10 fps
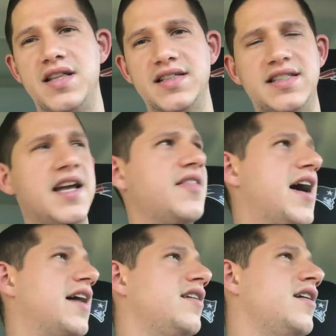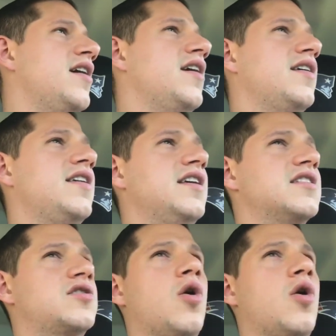They say that he's